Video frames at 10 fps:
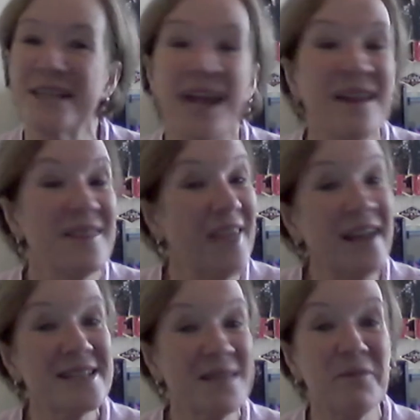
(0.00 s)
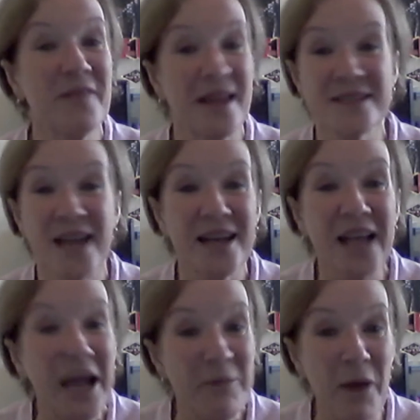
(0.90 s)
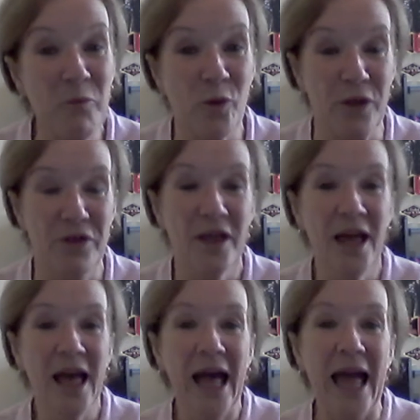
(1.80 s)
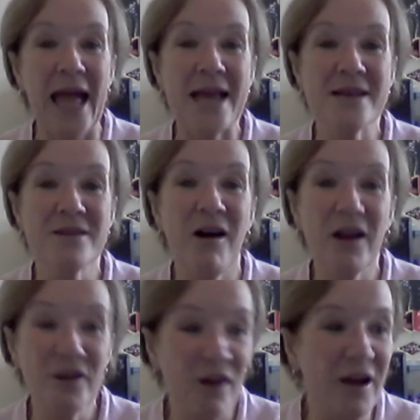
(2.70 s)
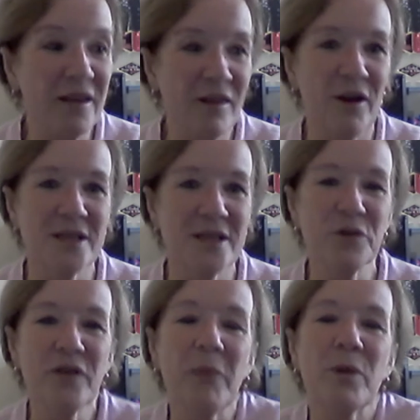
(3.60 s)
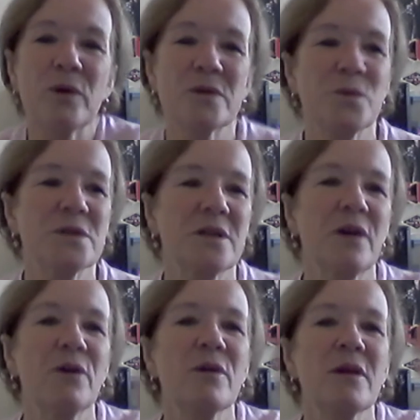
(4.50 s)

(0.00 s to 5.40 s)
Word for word: again that is something that dad came up with and i liked the idea of that because it was so